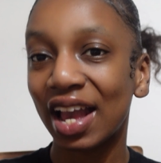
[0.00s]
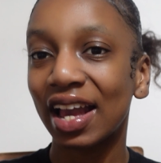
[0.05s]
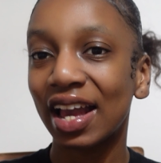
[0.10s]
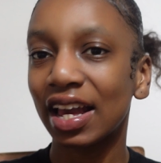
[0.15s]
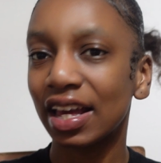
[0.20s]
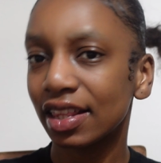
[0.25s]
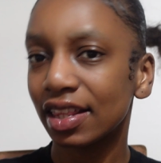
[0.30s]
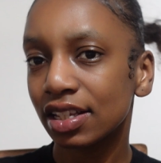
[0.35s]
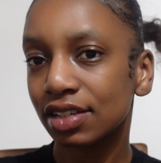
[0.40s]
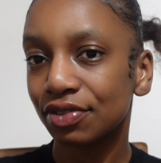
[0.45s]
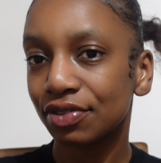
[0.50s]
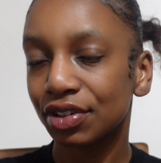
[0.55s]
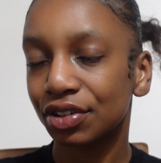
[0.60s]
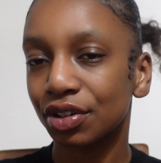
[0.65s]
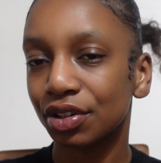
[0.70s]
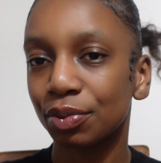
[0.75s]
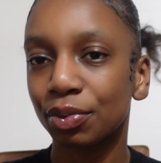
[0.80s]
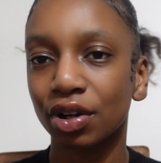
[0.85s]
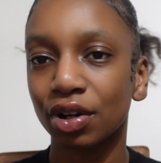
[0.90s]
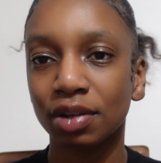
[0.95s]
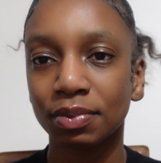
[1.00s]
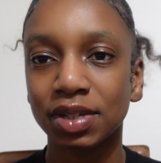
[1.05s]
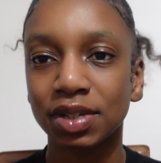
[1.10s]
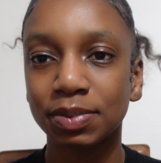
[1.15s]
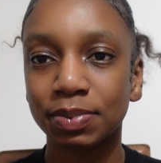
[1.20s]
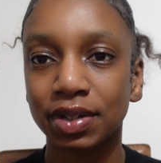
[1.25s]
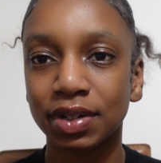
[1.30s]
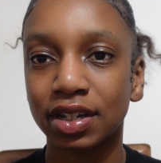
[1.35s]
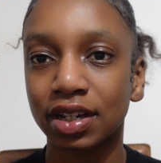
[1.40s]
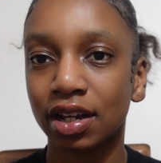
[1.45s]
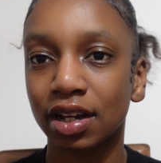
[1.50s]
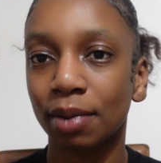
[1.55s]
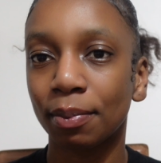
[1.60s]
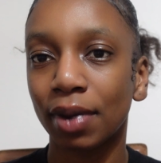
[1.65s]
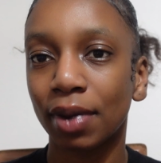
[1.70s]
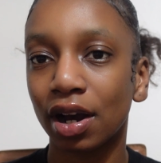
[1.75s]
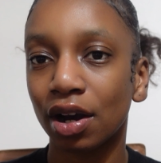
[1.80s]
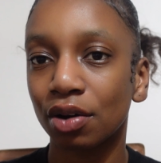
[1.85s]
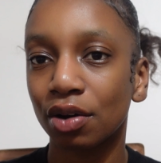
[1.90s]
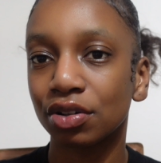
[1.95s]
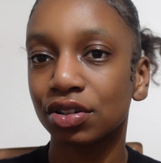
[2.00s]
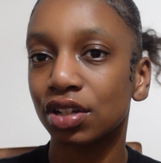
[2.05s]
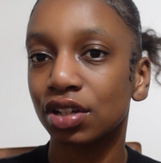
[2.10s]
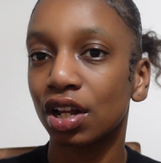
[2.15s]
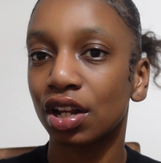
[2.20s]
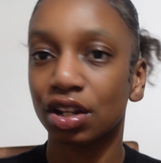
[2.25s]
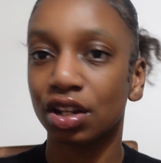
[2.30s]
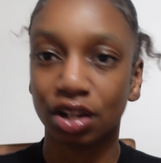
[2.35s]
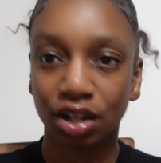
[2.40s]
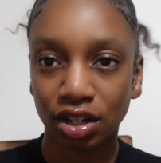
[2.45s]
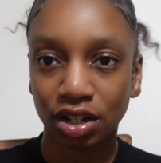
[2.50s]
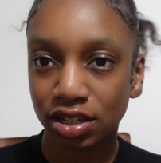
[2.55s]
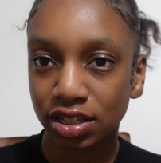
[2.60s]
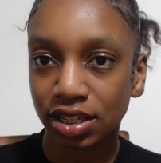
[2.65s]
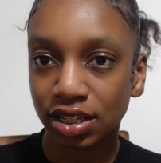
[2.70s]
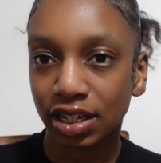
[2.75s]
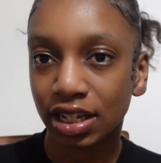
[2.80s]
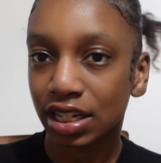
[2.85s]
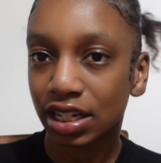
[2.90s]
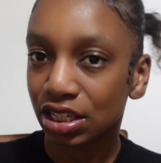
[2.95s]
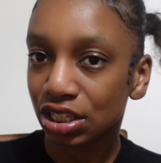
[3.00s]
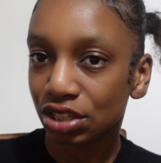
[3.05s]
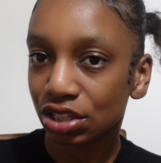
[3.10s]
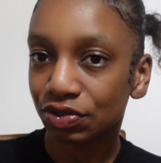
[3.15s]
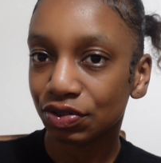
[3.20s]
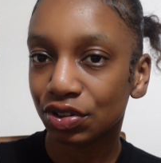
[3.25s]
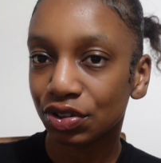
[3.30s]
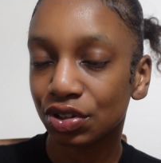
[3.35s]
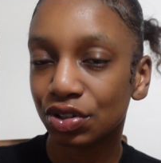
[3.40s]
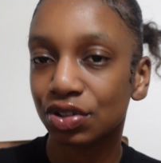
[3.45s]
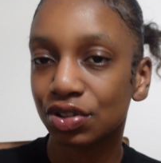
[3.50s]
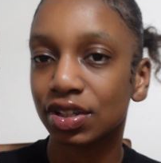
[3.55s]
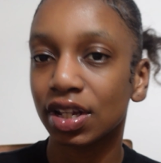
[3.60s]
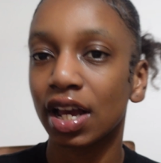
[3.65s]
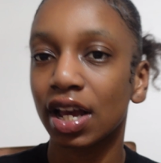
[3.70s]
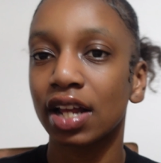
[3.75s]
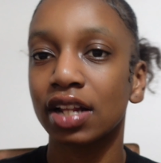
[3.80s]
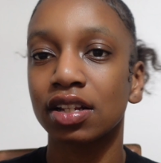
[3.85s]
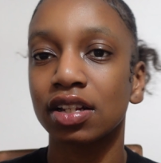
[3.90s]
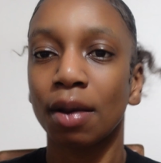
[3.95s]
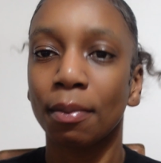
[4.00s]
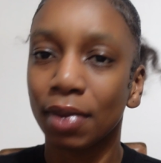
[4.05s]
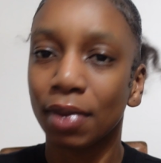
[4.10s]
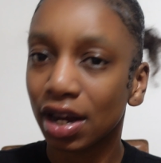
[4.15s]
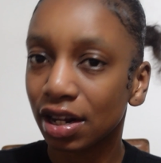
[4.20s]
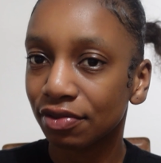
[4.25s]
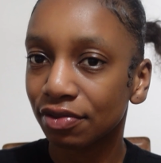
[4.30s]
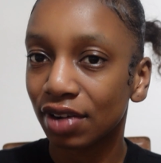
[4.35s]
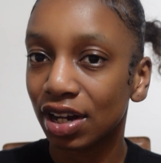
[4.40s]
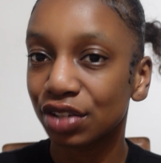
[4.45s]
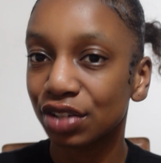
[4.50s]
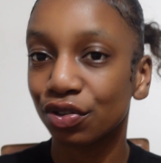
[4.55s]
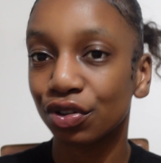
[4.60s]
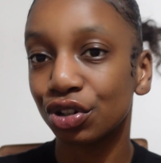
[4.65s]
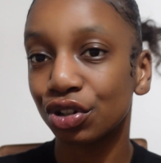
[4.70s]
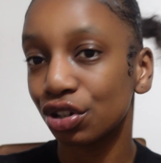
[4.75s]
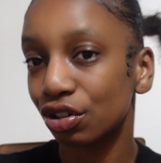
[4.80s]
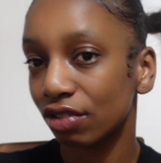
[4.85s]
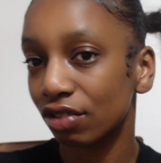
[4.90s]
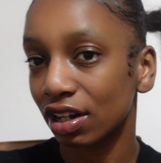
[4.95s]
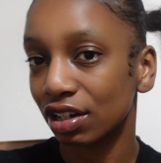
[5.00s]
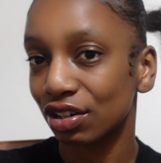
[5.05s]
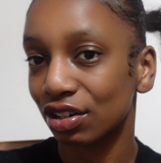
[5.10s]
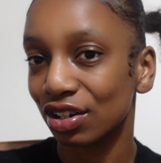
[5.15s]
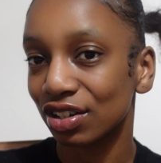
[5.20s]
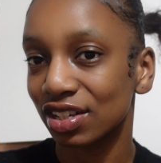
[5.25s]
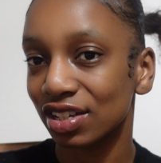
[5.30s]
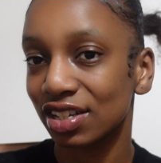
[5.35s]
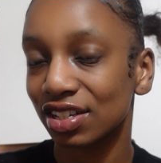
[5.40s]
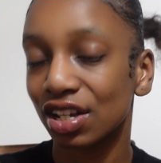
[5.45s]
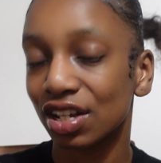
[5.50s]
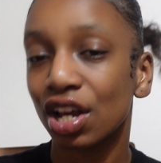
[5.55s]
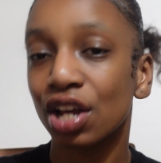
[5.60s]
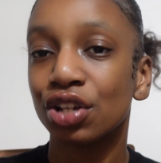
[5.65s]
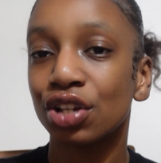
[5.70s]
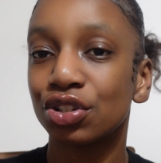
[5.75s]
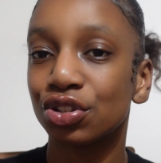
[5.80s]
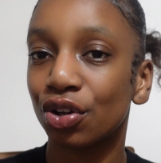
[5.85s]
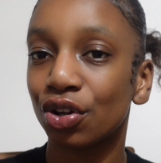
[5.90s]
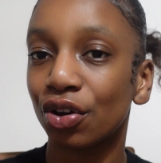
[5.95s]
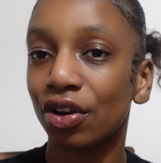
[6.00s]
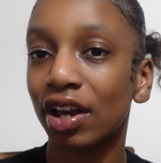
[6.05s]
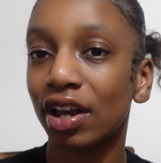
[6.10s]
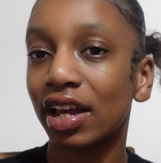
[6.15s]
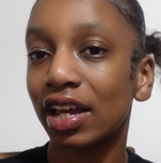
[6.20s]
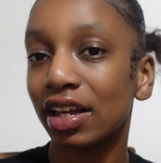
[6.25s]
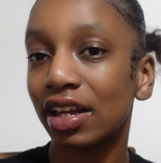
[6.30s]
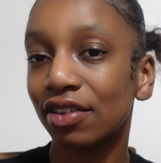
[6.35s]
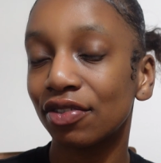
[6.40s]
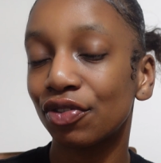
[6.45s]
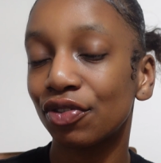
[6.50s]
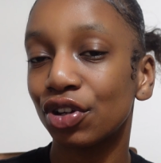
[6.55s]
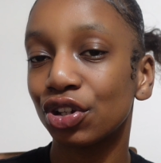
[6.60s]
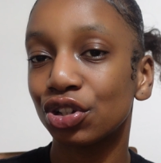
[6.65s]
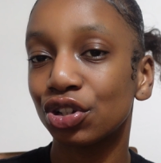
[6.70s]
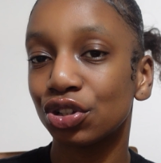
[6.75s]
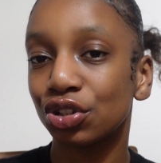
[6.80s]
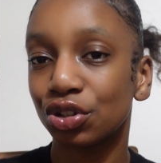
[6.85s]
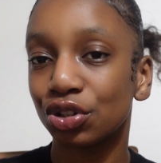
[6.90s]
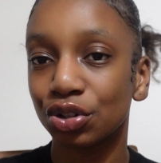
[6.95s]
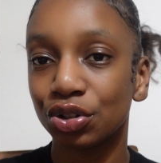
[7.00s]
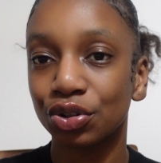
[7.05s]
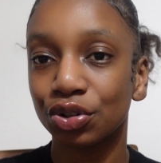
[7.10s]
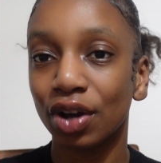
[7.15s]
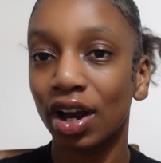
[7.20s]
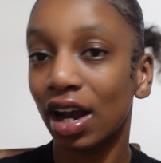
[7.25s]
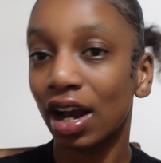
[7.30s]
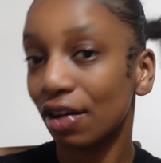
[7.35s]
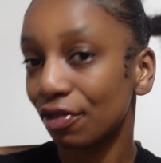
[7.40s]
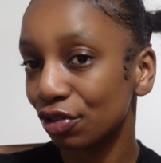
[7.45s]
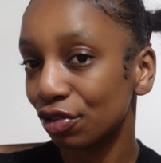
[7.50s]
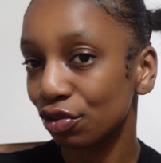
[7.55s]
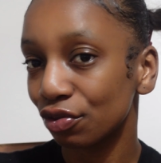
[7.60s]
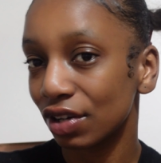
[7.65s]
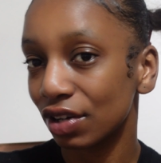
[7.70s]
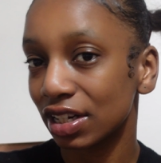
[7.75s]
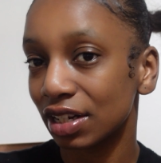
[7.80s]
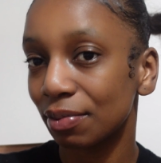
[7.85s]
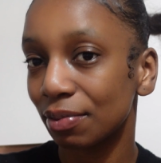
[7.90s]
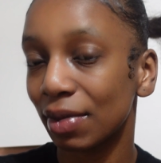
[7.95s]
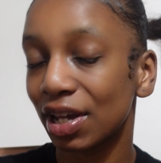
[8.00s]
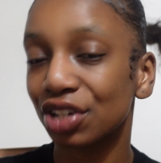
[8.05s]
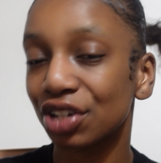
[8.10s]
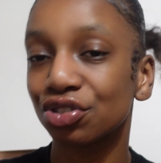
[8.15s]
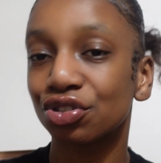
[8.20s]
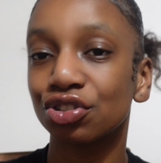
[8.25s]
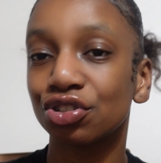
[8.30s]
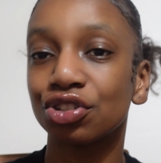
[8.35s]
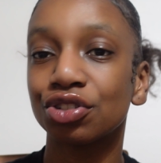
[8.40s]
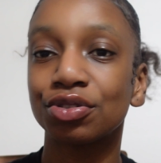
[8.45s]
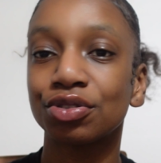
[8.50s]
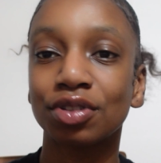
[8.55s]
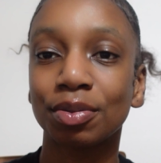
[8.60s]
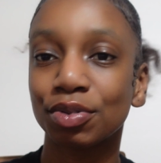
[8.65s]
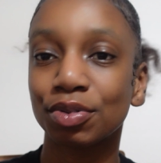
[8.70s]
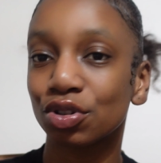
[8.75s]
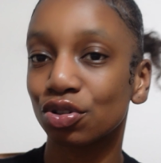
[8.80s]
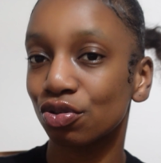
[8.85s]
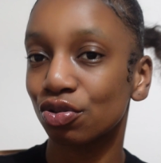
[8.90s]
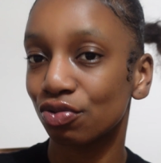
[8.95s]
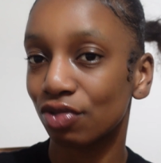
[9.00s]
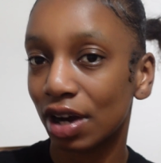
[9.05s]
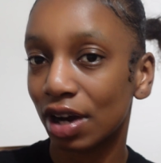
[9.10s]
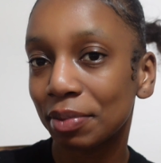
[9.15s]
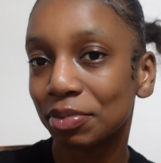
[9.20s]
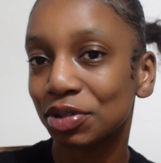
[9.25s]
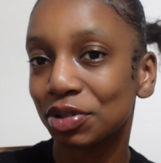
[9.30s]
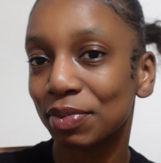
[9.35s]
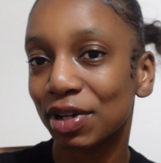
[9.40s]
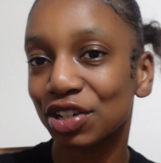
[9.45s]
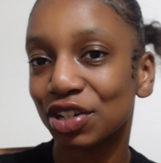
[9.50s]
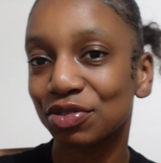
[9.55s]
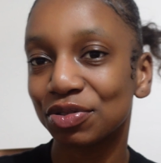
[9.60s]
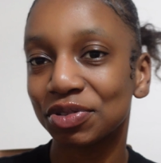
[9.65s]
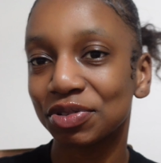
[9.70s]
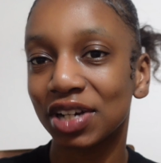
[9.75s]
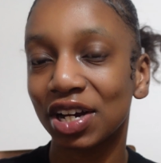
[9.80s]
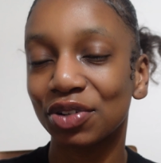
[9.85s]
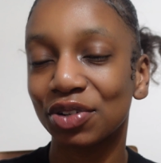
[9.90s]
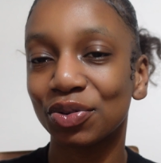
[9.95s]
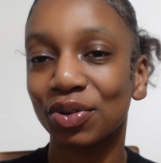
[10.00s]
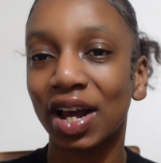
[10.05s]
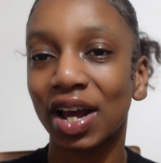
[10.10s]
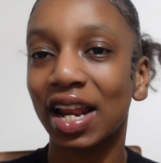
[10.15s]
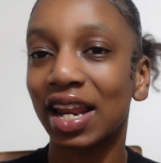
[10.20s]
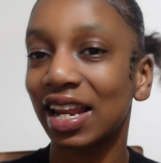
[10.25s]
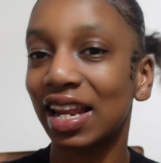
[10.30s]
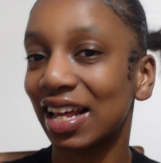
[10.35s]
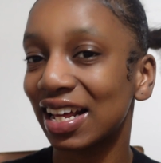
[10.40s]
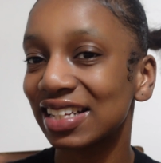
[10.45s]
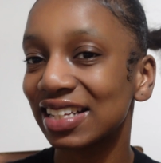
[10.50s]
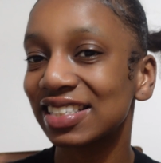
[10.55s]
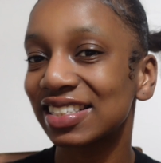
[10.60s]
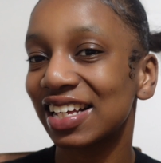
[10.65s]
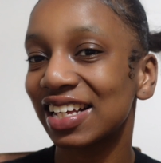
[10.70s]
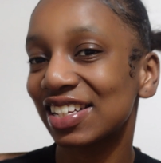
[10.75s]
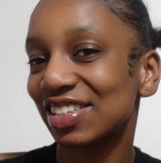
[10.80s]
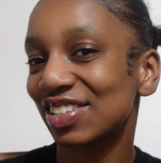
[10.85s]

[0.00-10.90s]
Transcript: in this video, we're going to be speaking about nursing interviews and my advice for new grad nurses. So if you haven't already, make sure you subscribe to my YouTube channel and let's get